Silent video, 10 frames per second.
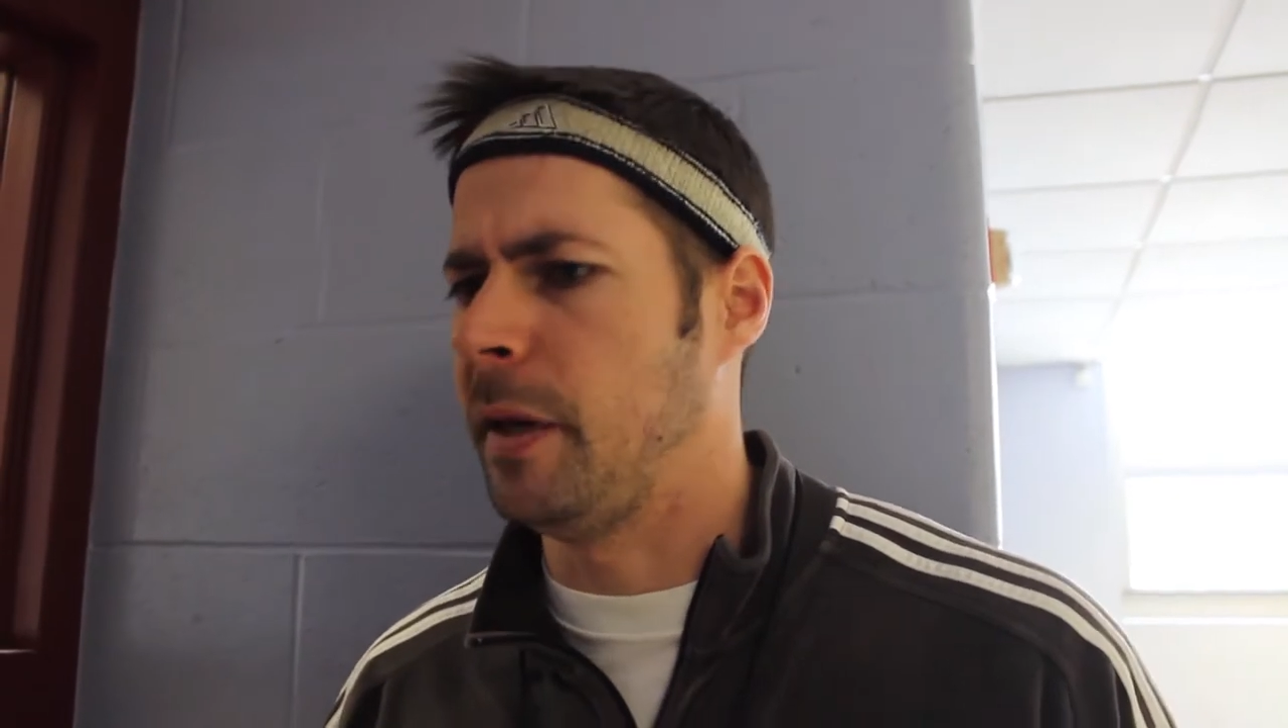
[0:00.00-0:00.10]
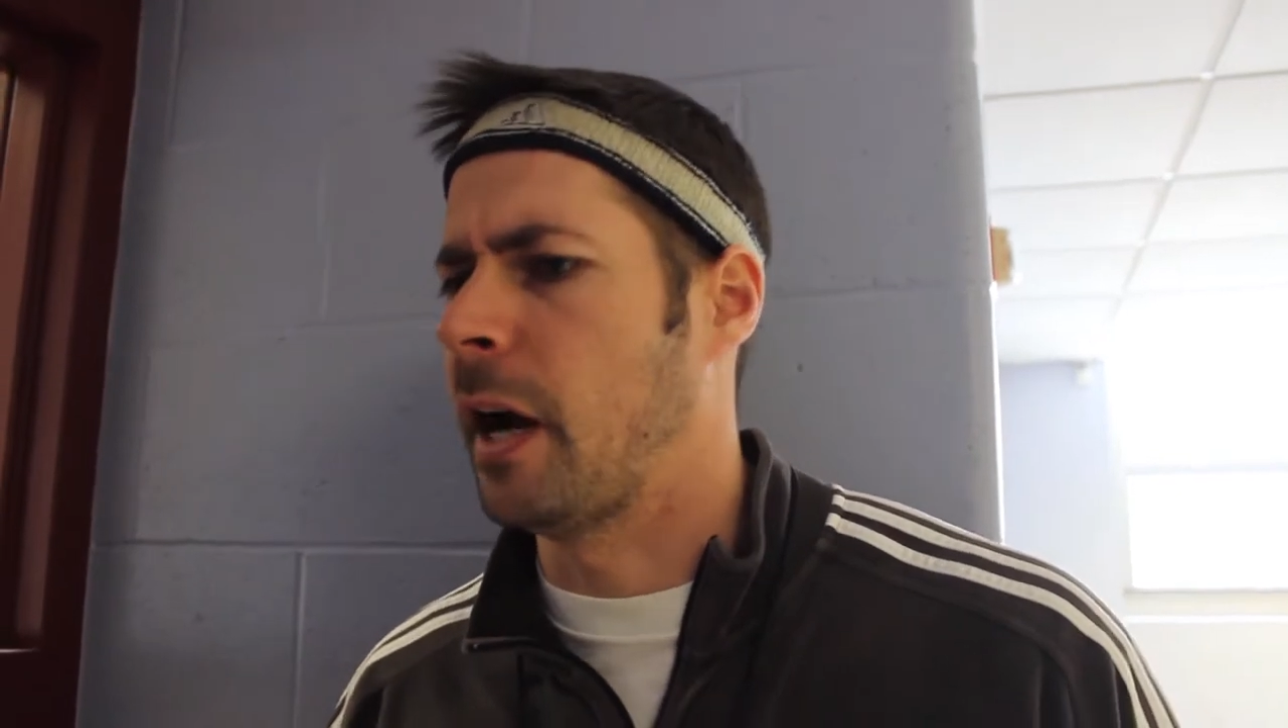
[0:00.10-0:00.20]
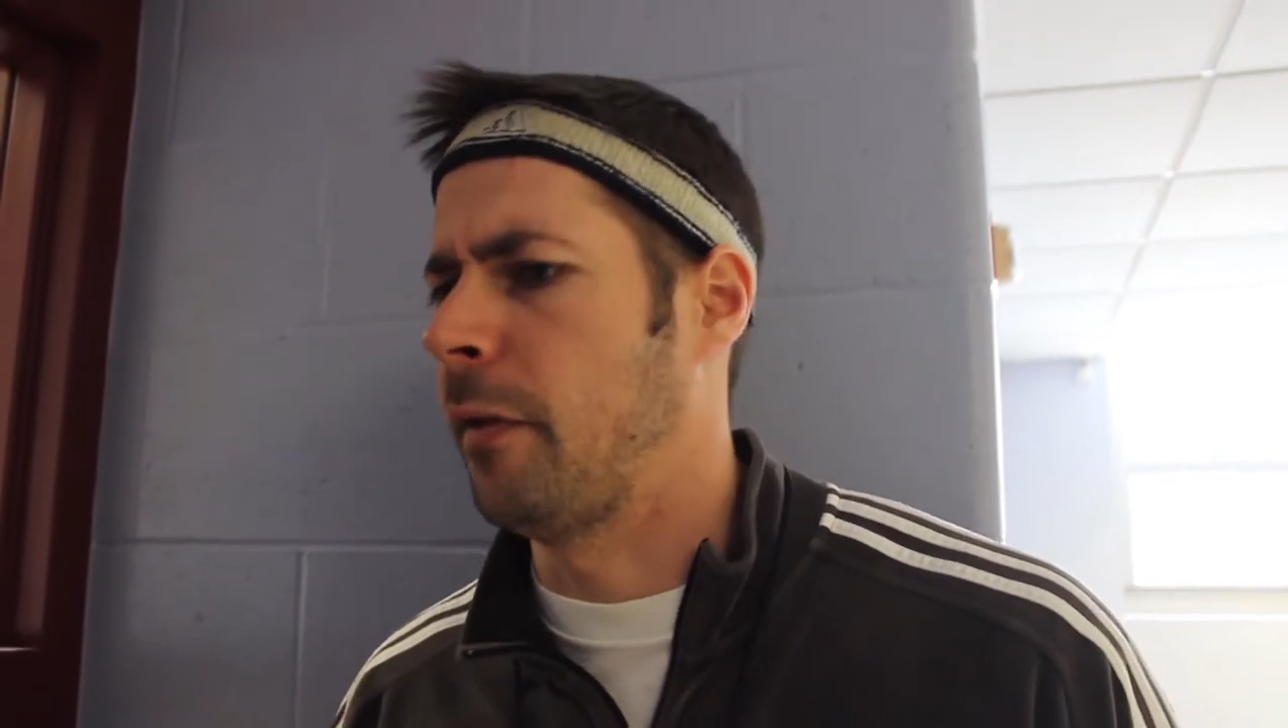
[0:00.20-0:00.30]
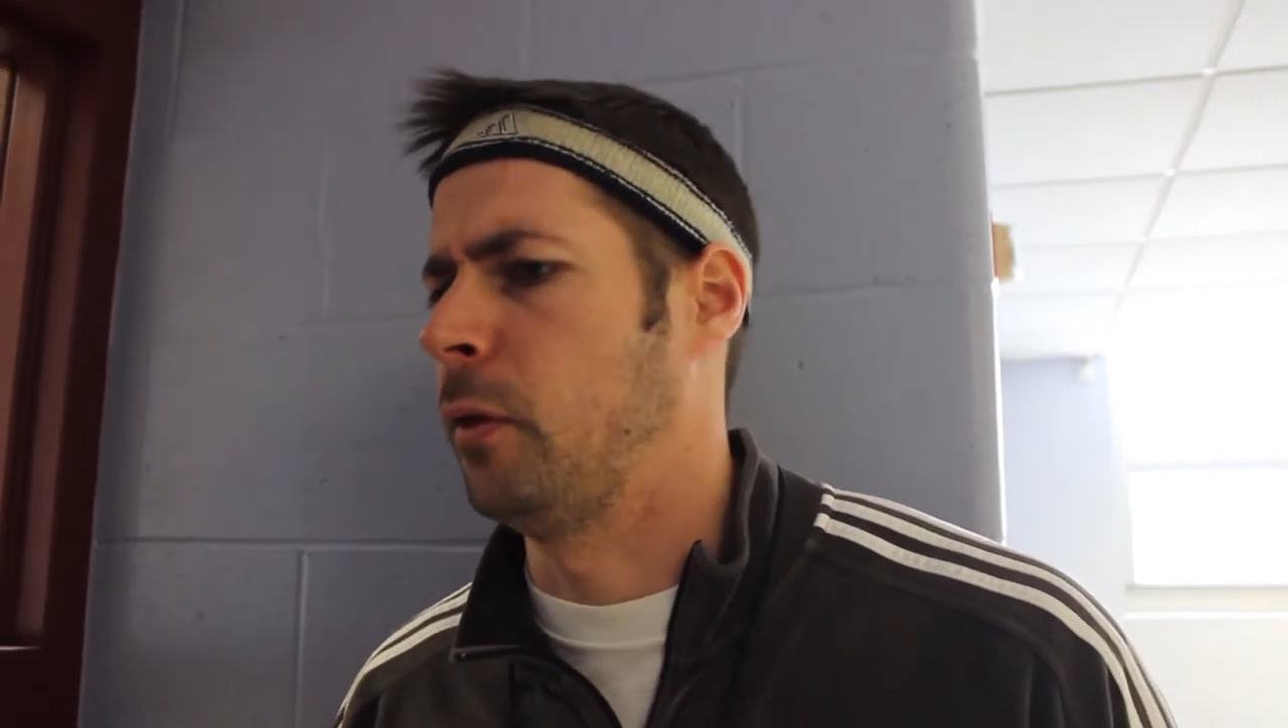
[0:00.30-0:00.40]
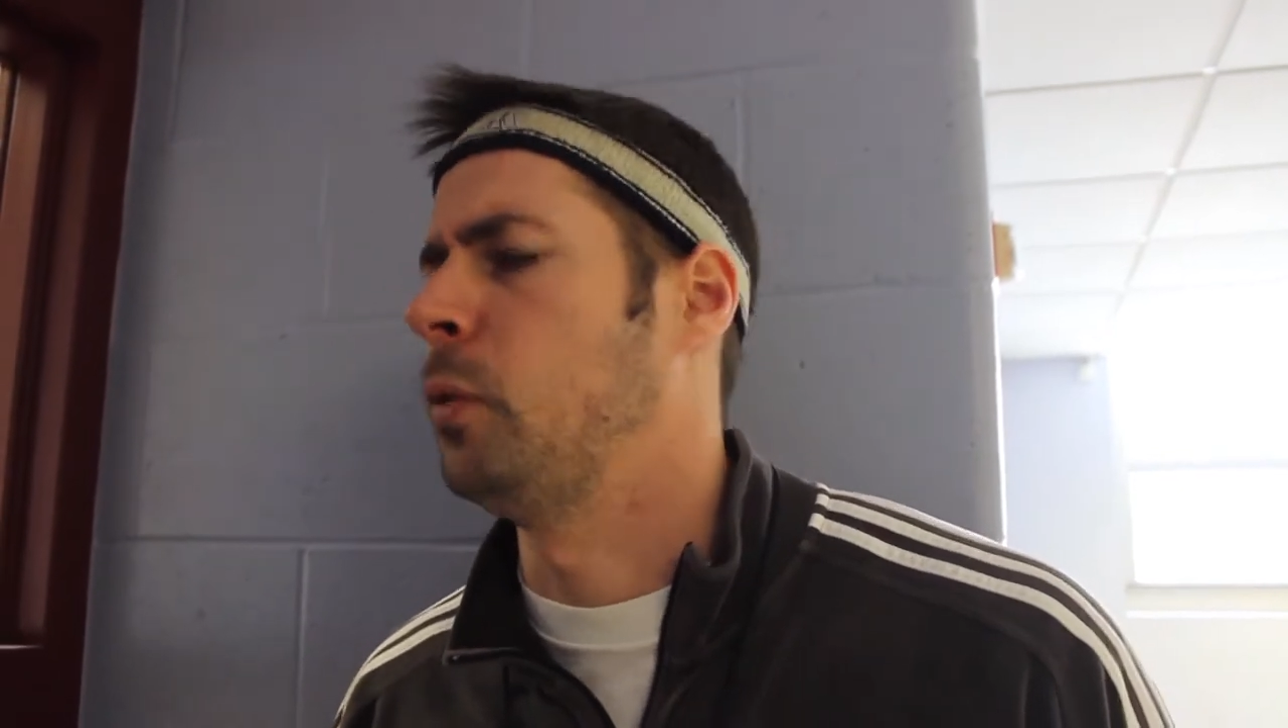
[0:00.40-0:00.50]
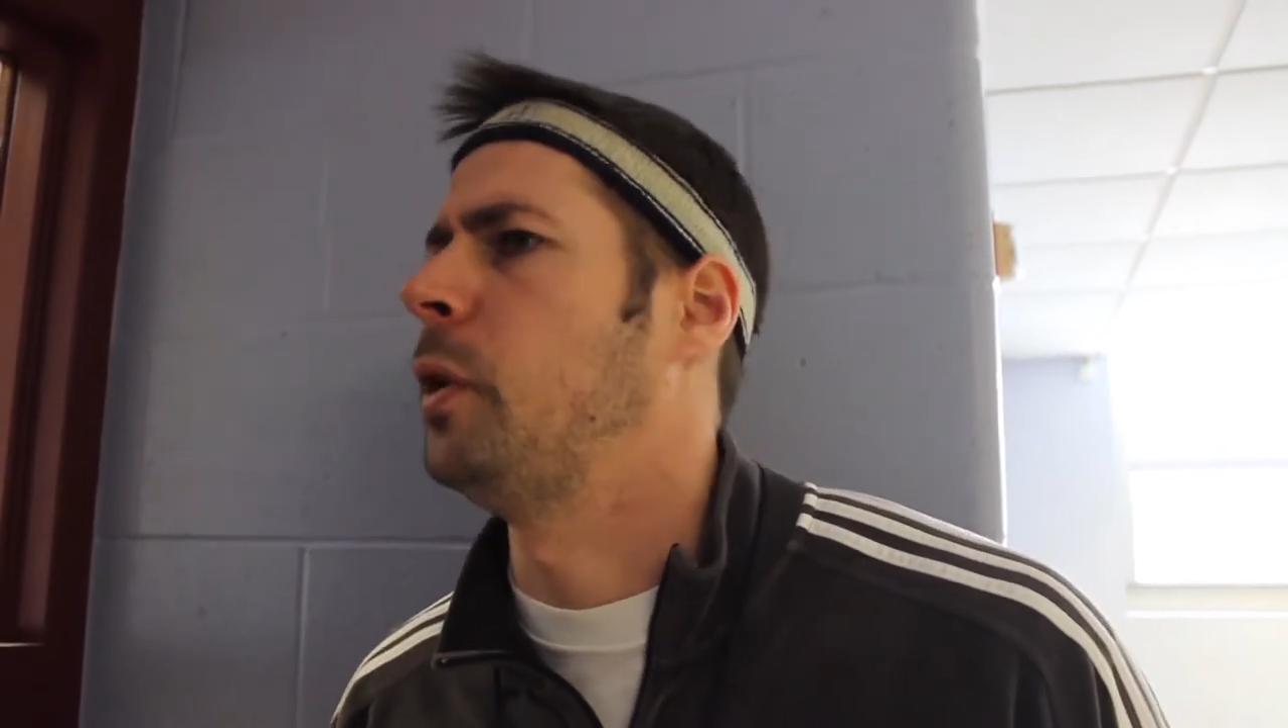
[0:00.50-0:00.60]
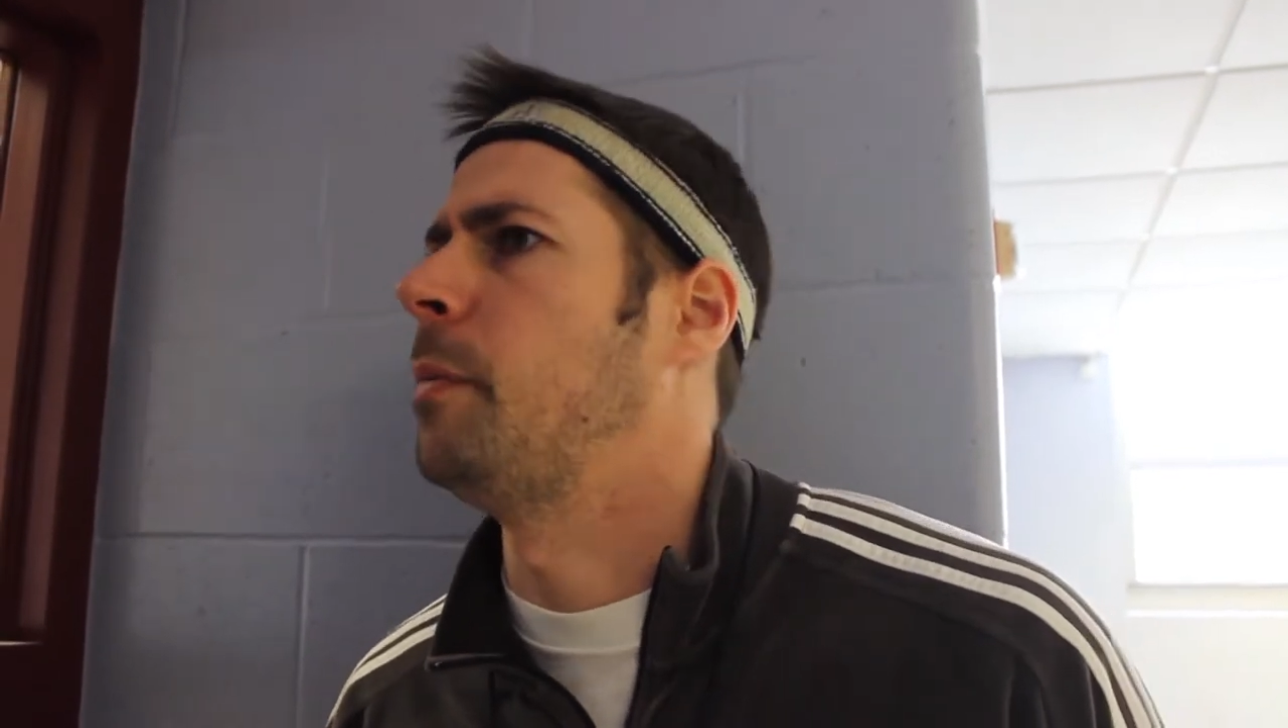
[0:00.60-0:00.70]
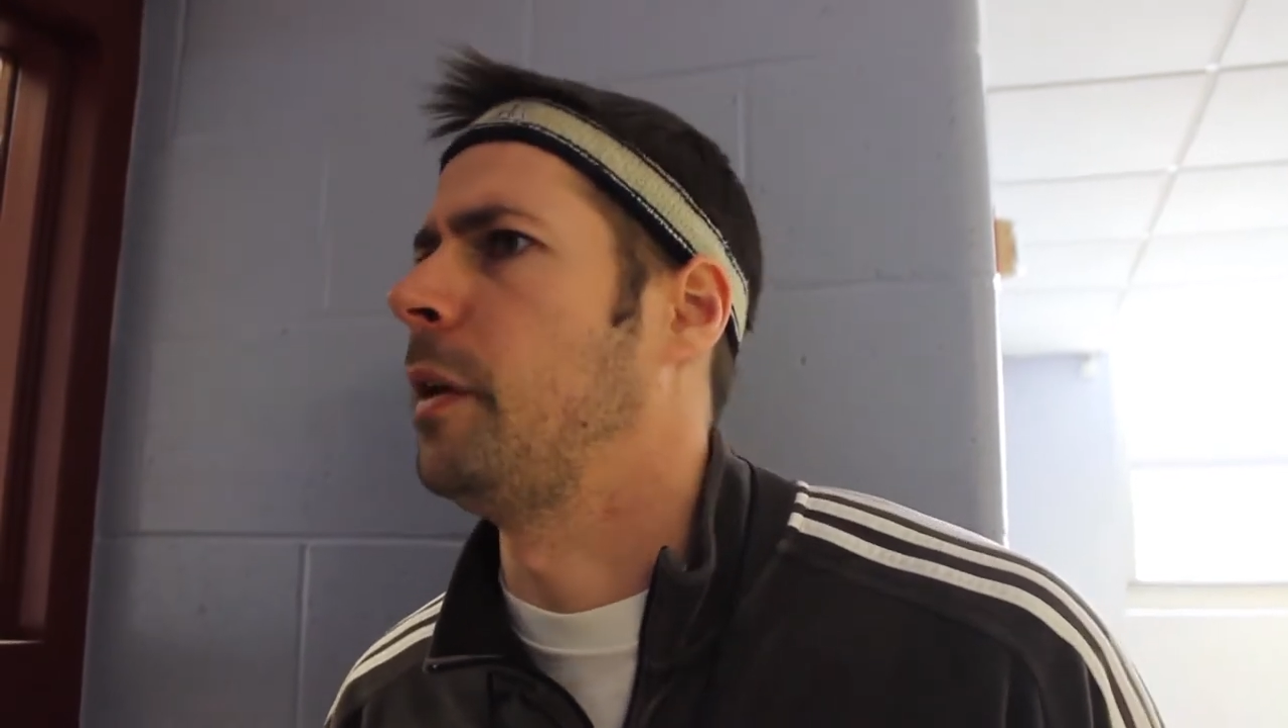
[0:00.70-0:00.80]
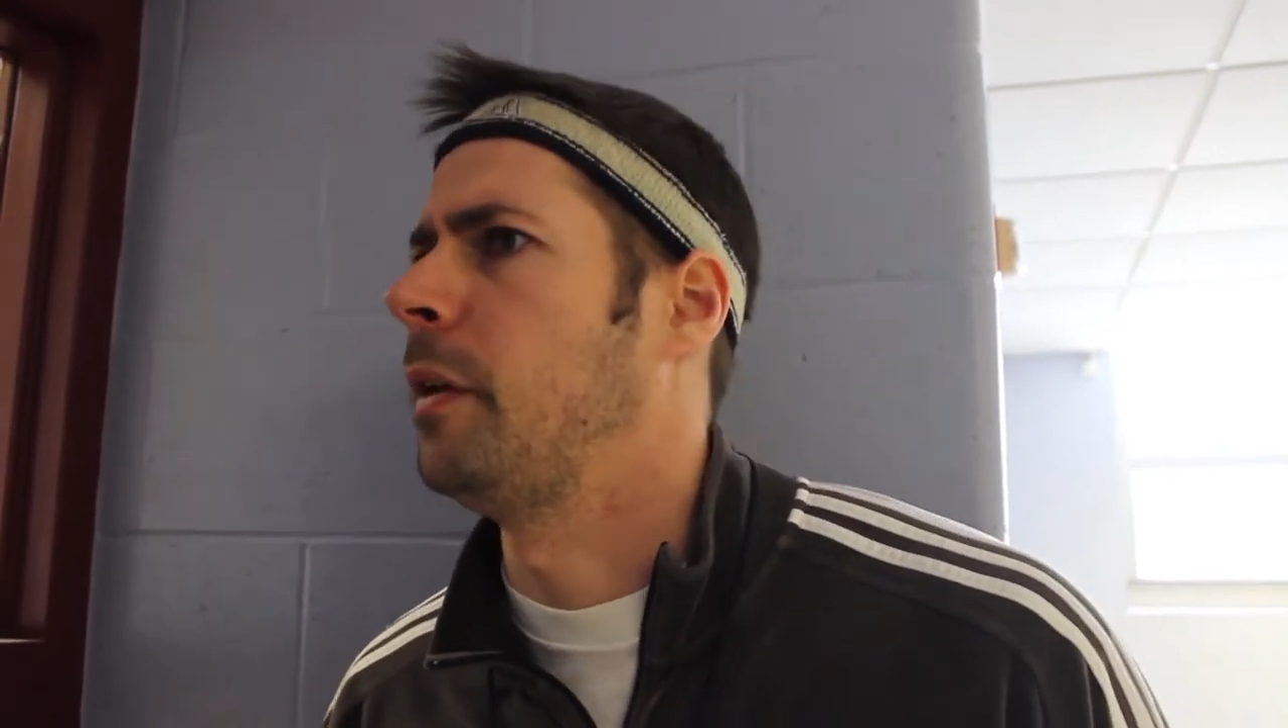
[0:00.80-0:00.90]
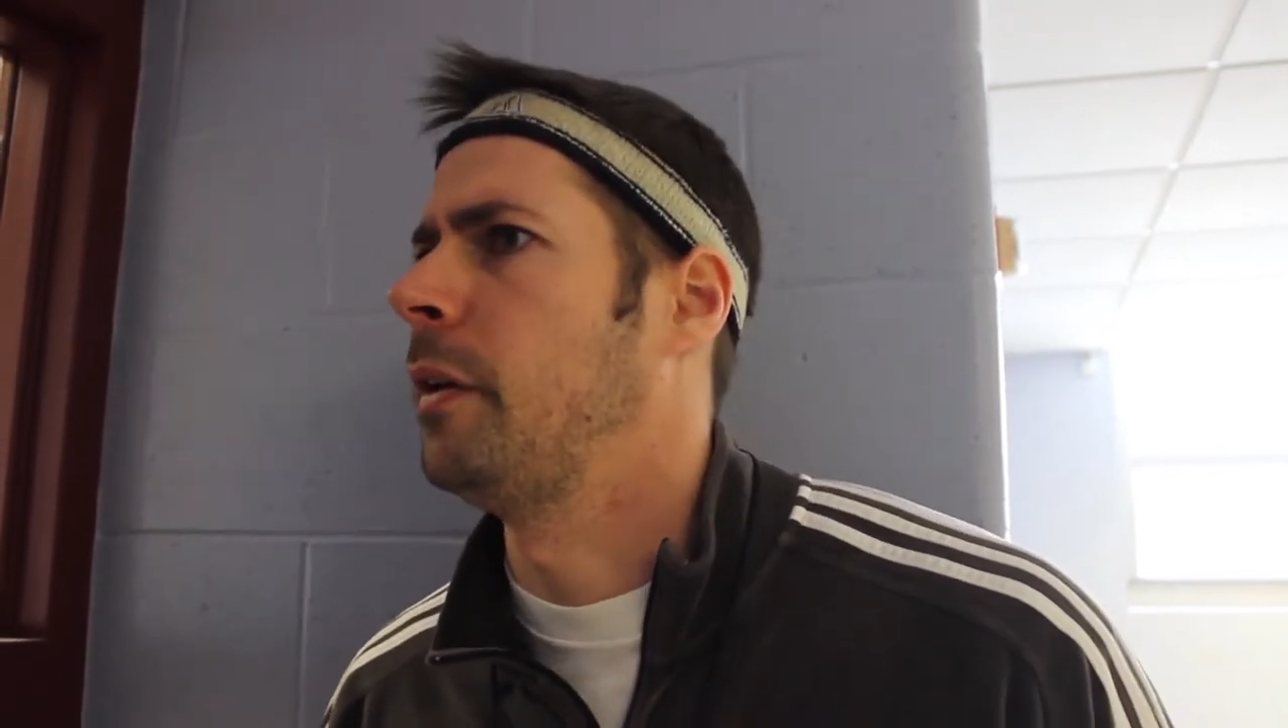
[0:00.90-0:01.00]
me out of the loony
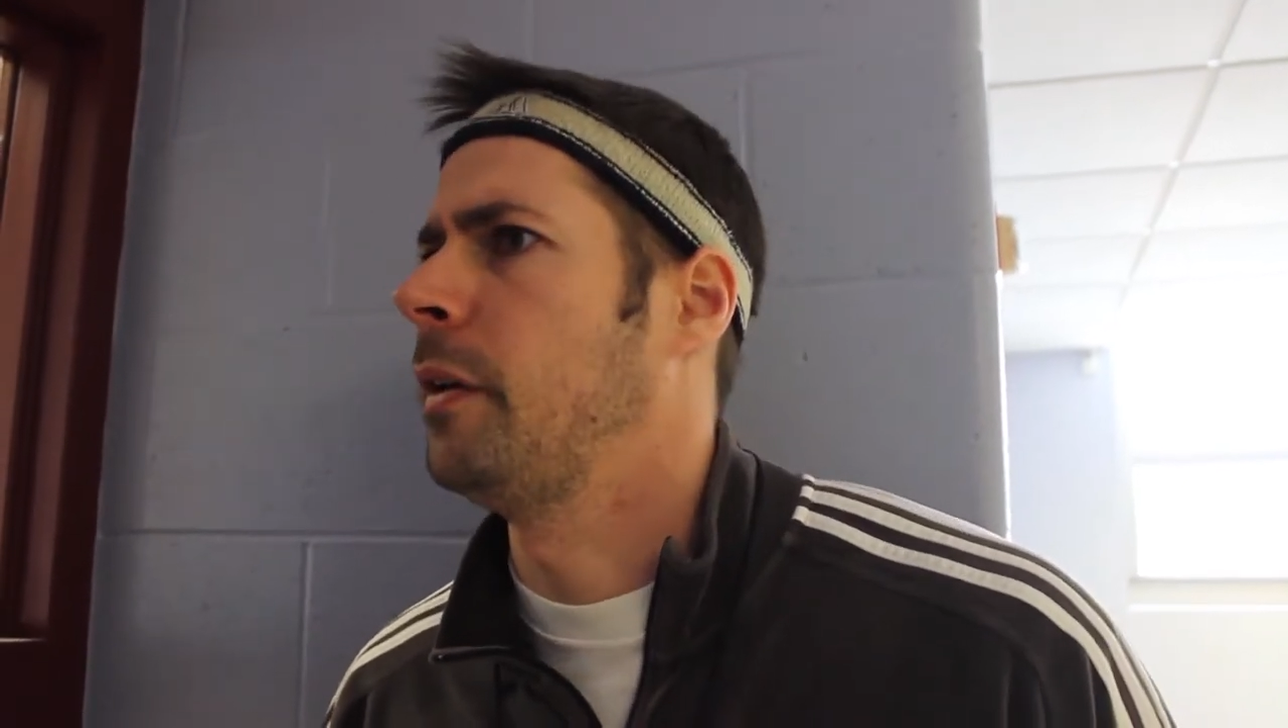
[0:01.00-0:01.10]
bin.